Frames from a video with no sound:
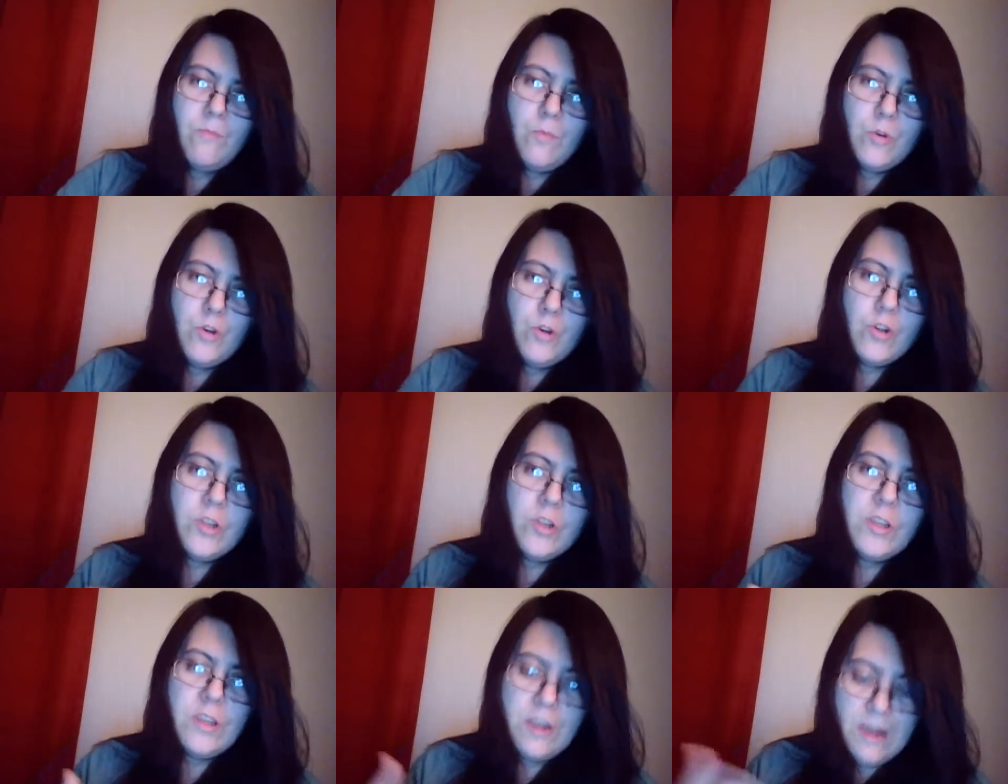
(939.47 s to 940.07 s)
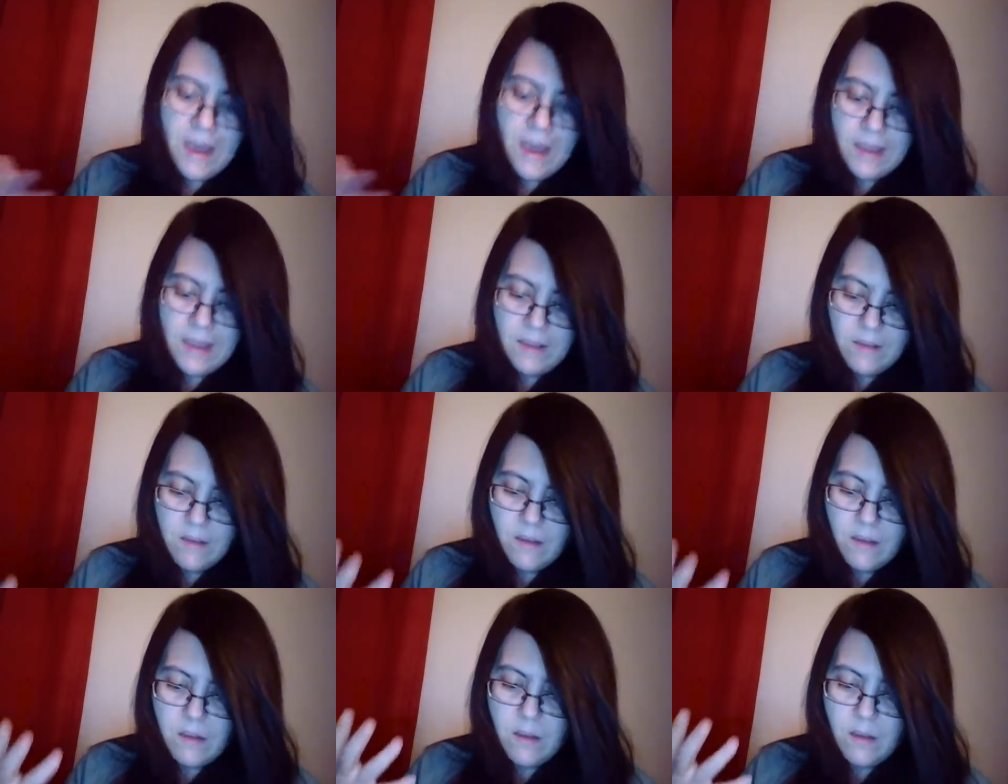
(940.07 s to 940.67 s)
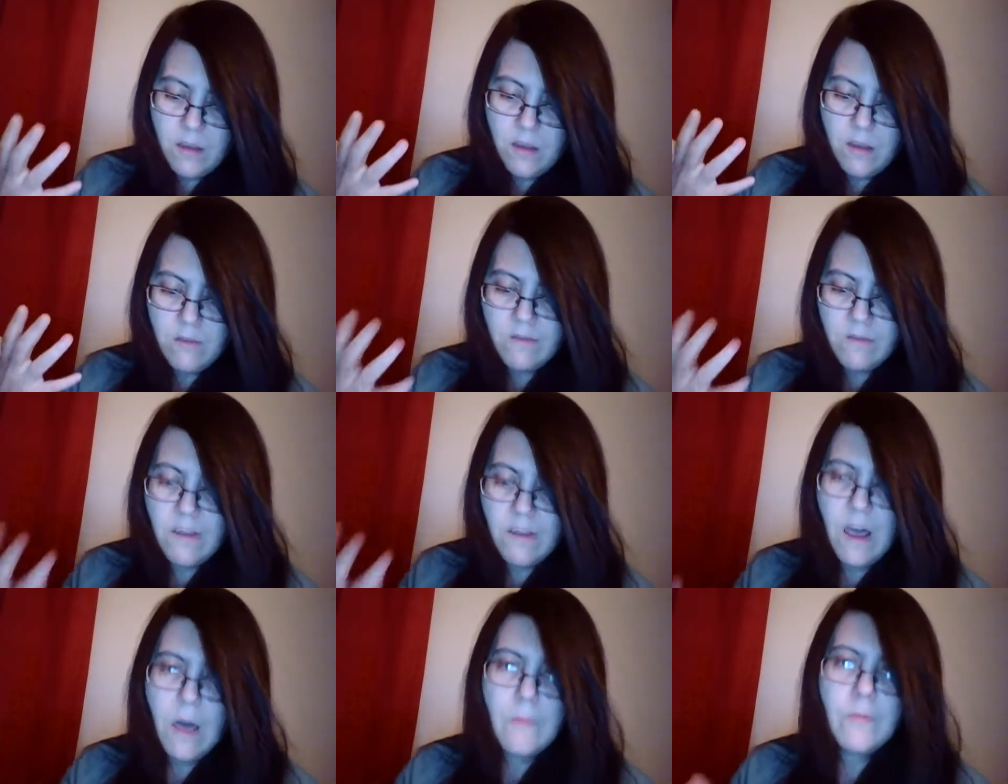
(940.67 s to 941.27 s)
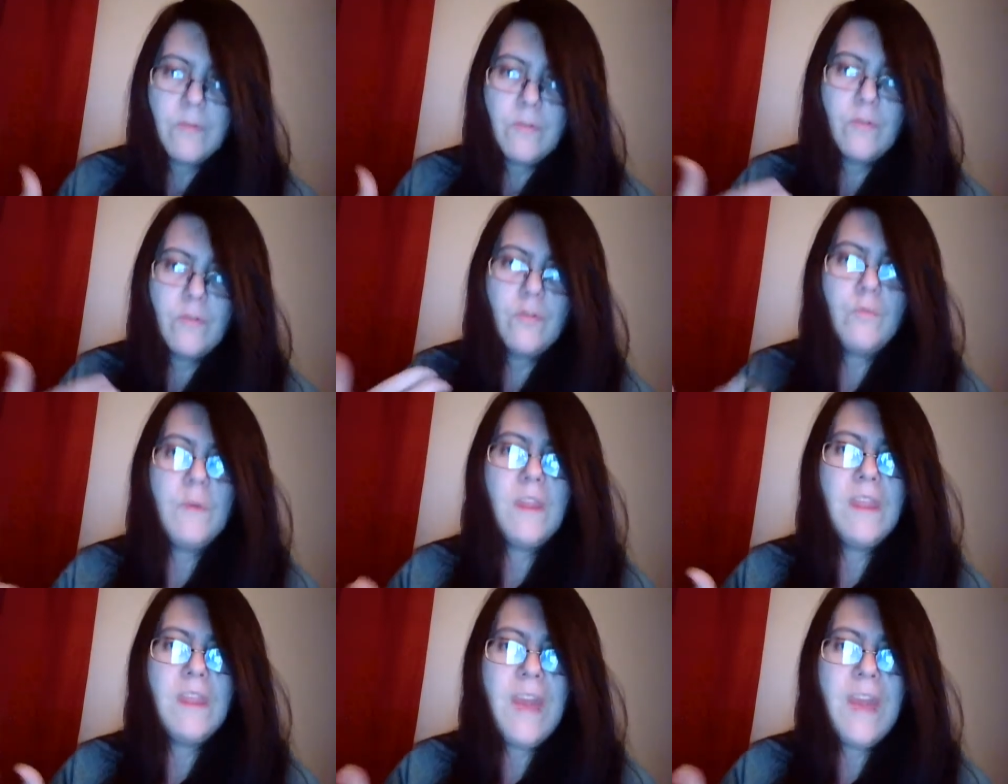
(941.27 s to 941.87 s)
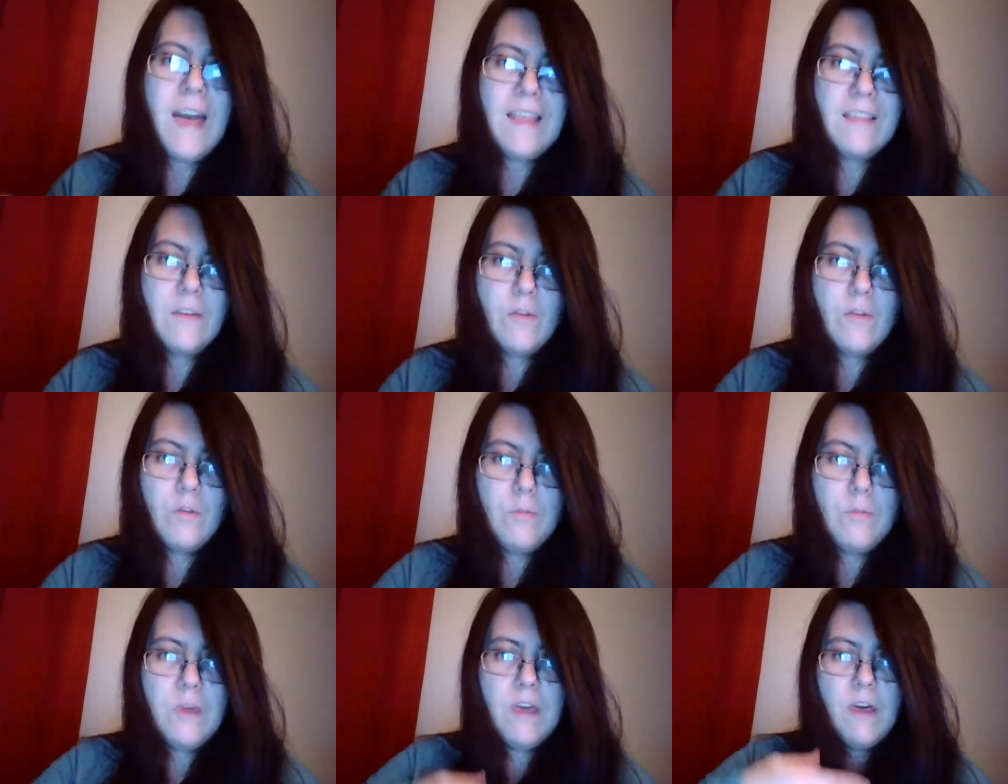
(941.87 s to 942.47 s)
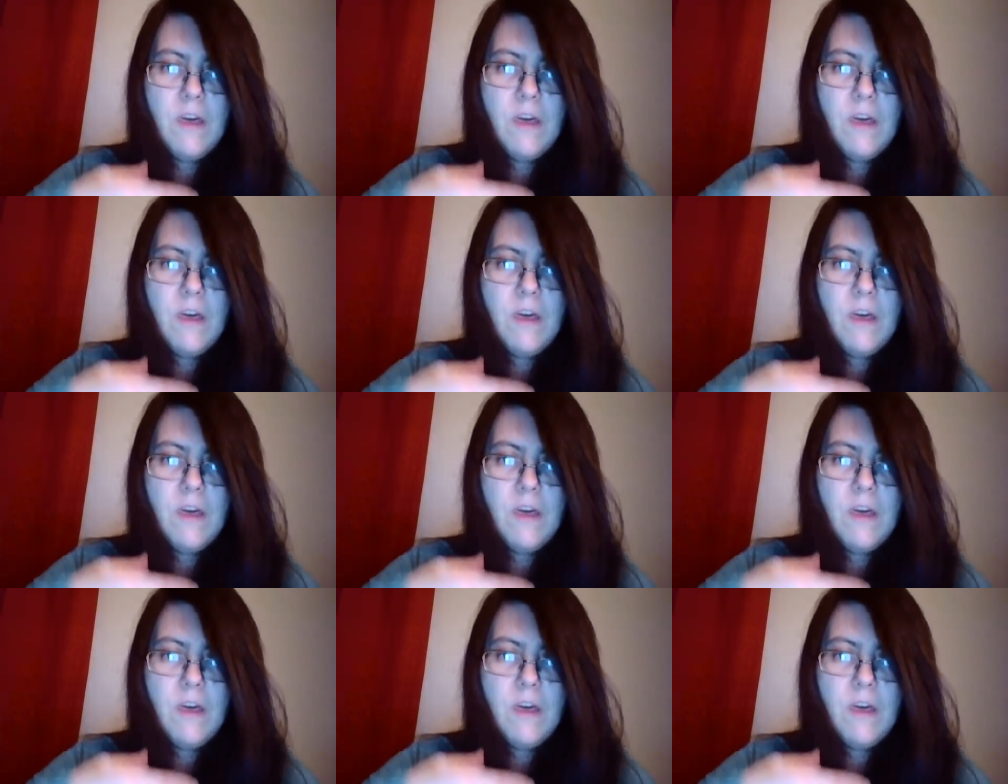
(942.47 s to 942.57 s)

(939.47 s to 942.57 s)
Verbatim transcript: usually the Knight of Cups could be that, could be